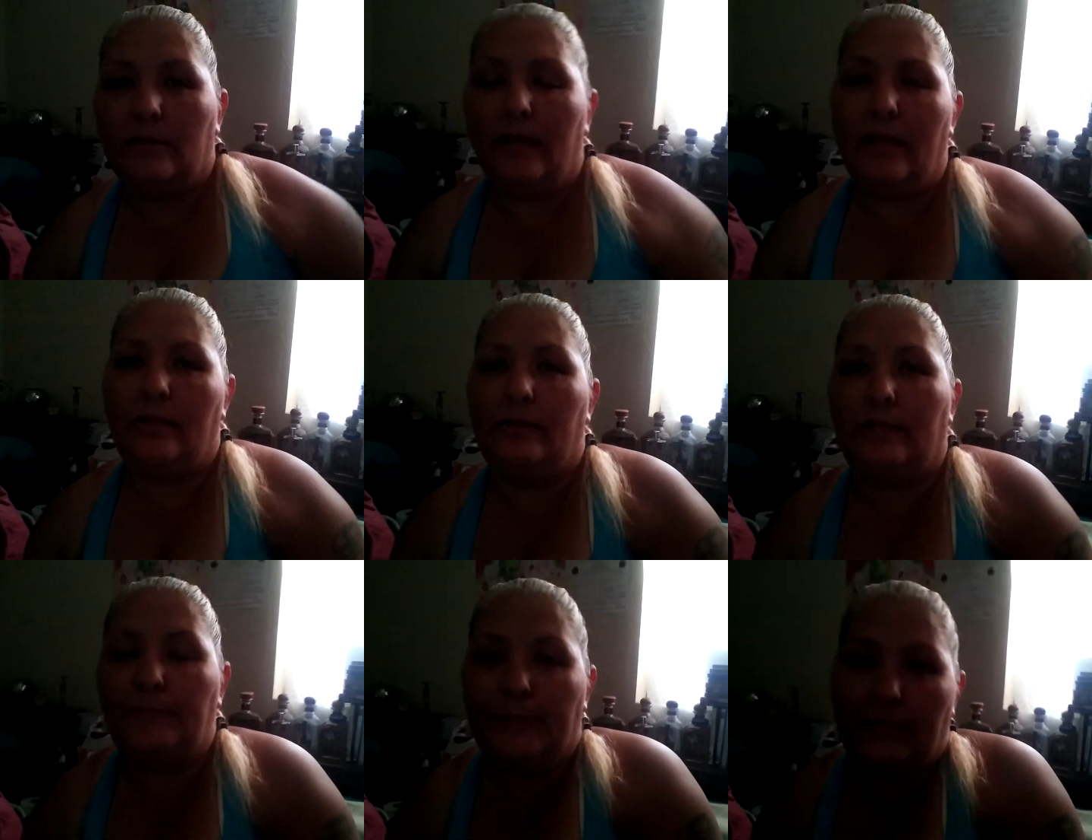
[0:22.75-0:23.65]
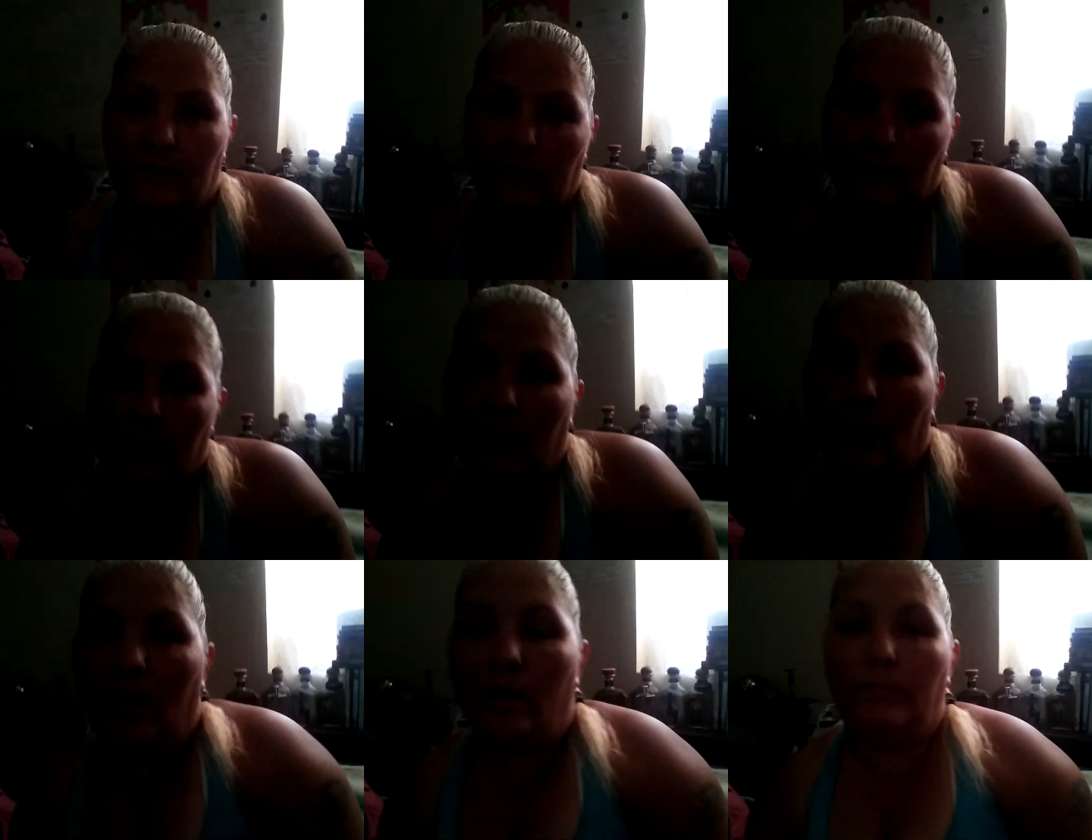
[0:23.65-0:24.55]
yeah, that's big.
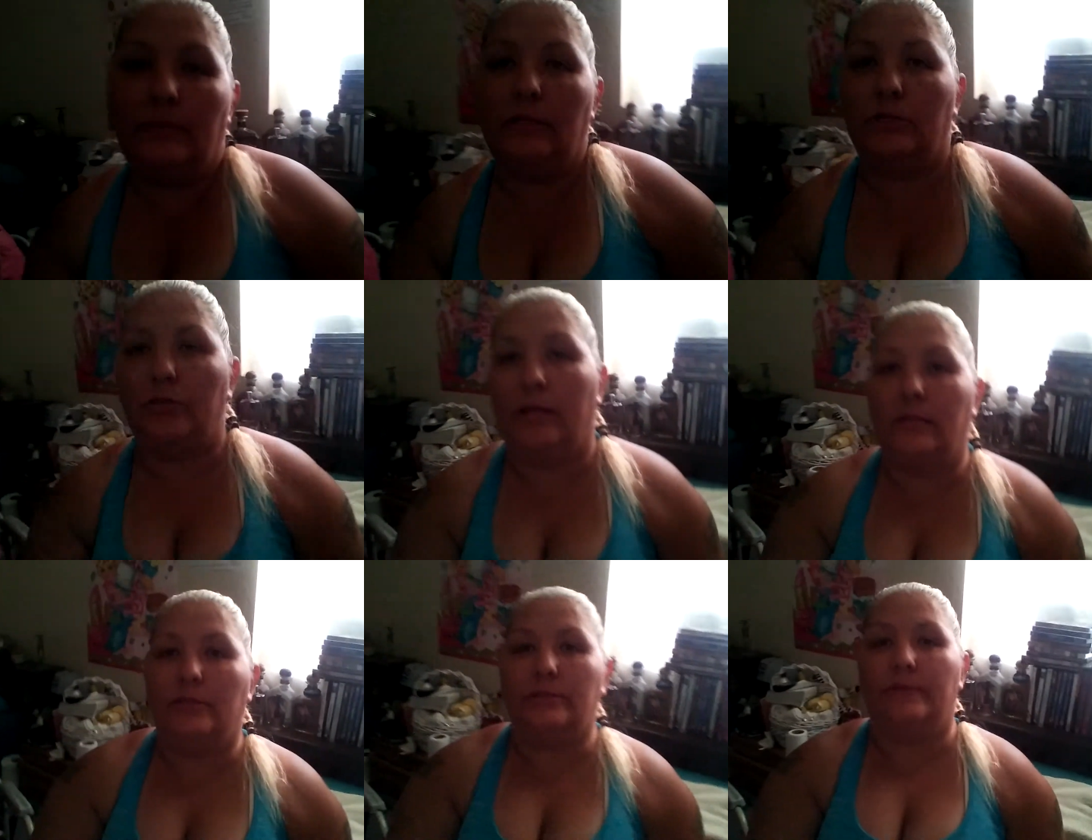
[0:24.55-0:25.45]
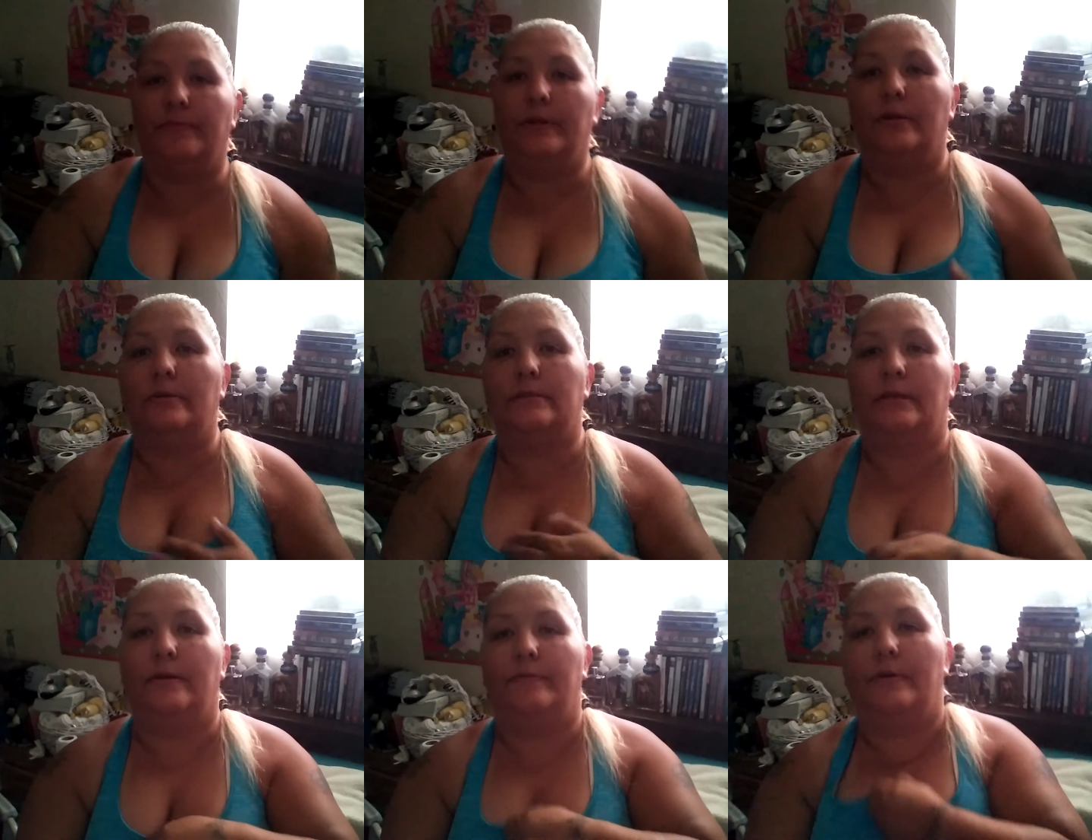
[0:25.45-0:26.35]
I'm going to try to do some videos
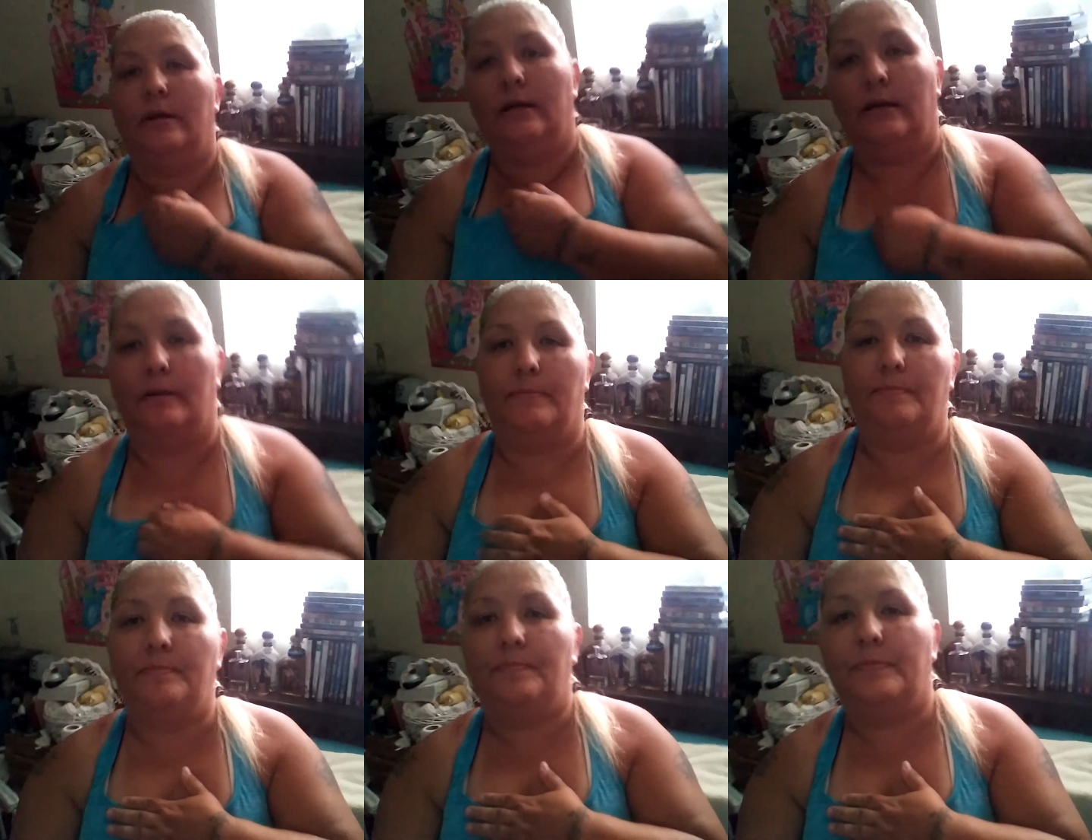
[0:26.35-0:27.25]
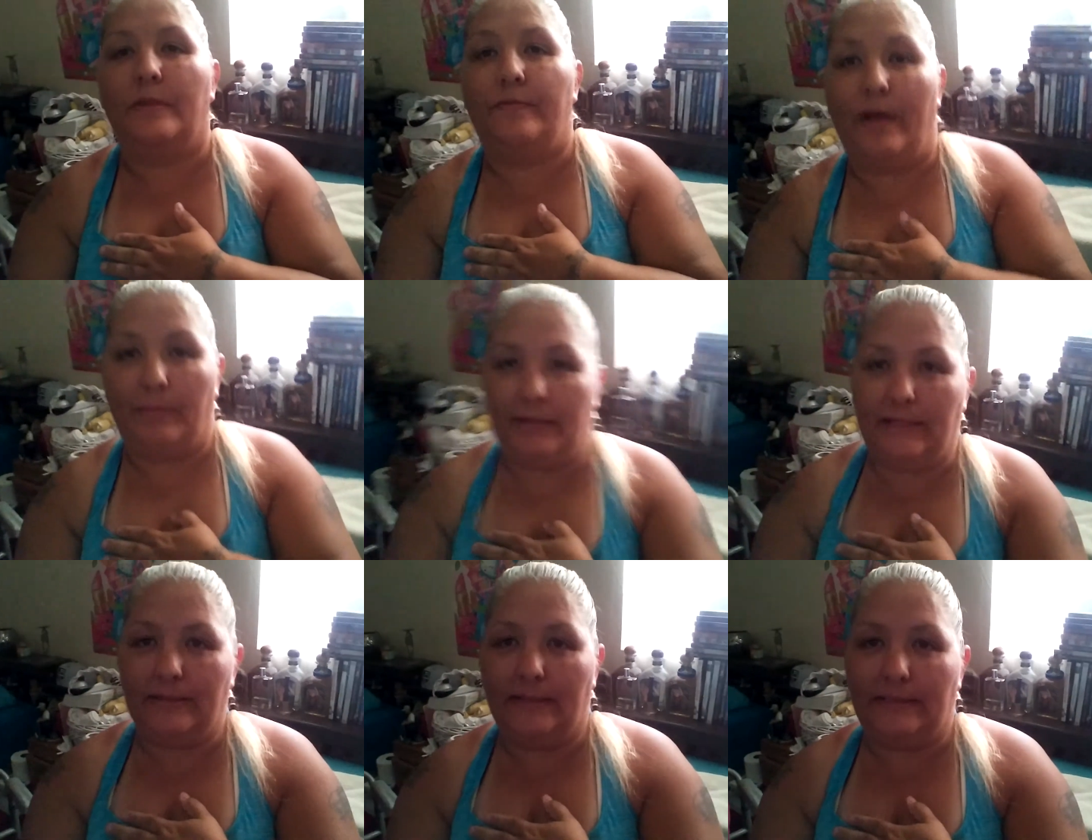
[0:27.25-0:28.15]
of um, the
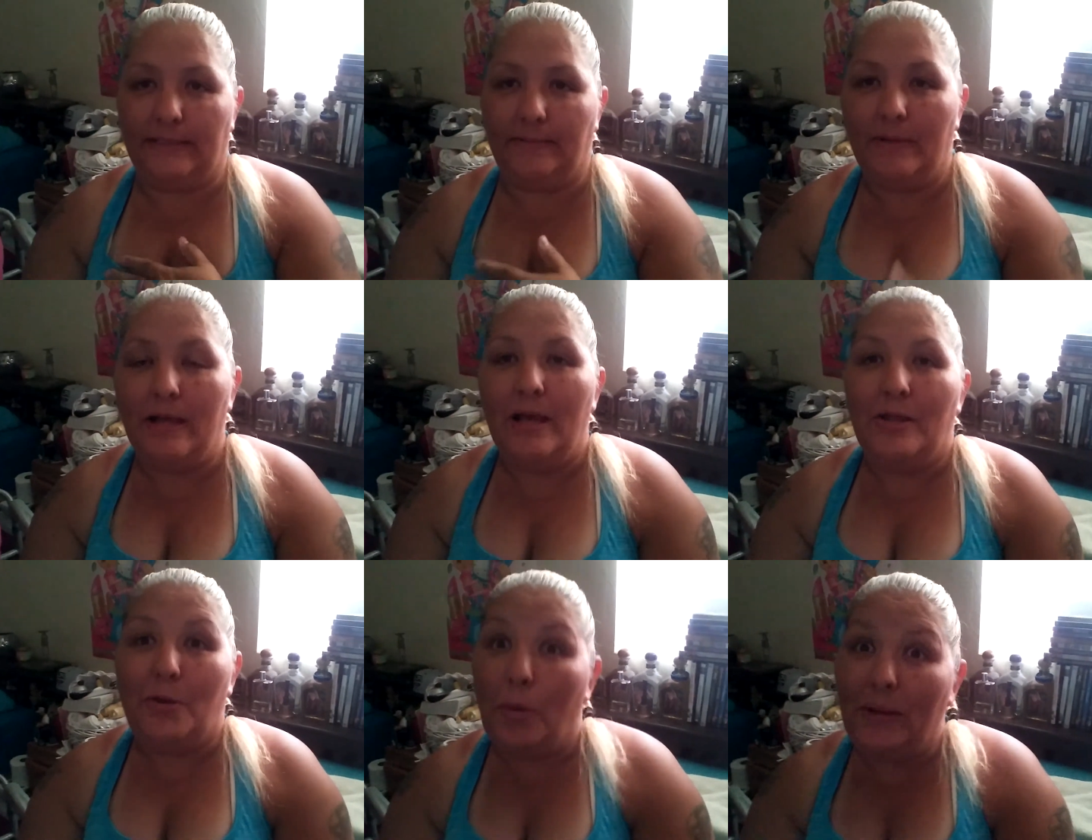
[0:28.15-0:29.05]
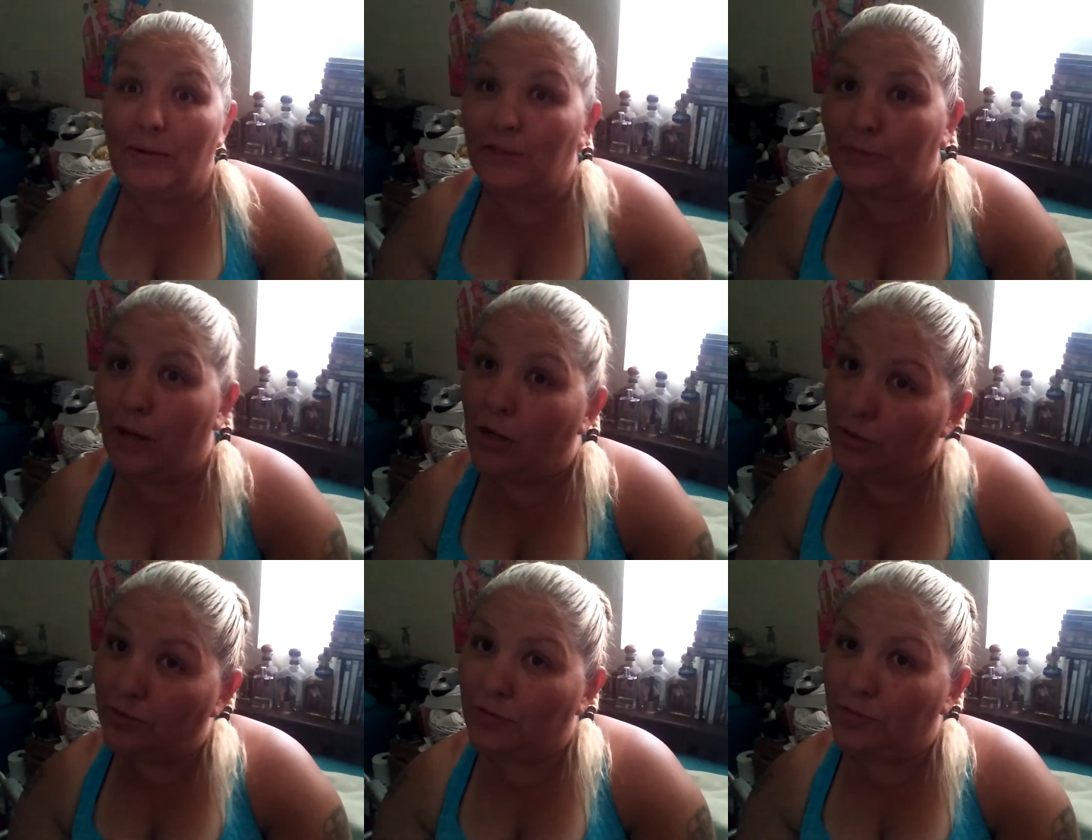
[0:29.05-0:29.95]
family. Let's see nobody knows about
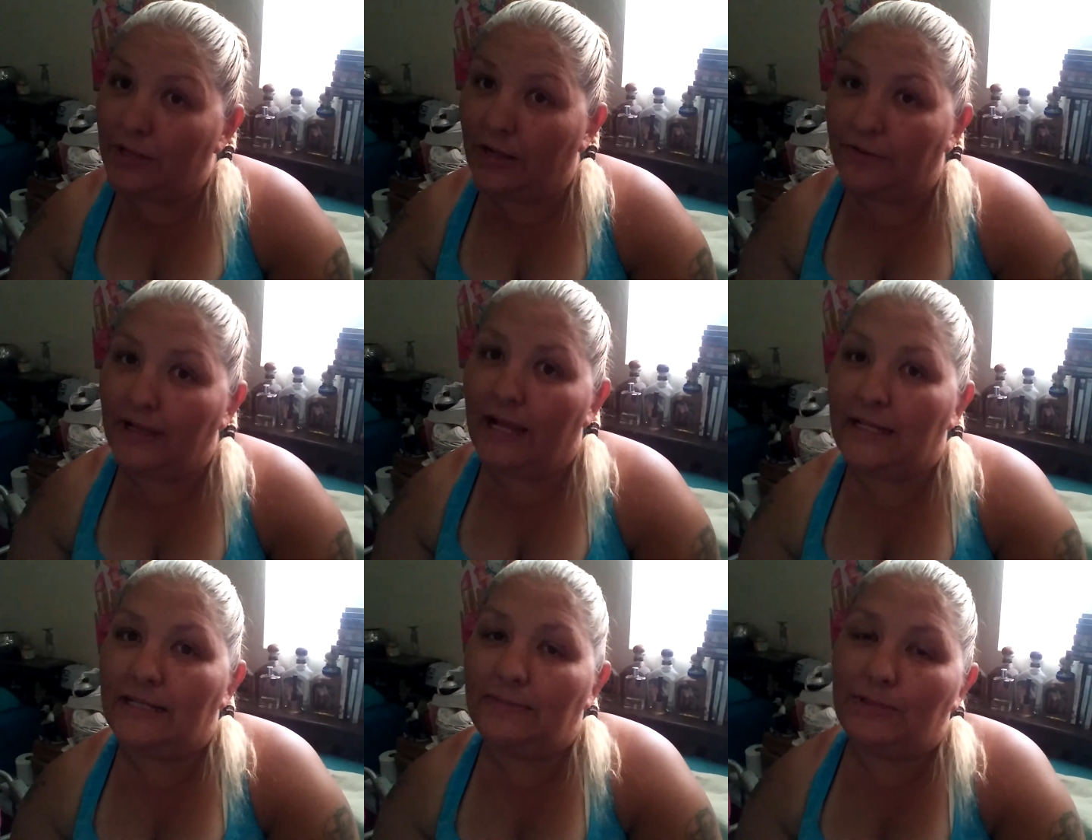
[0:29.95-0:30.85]
our YouTube channel yet.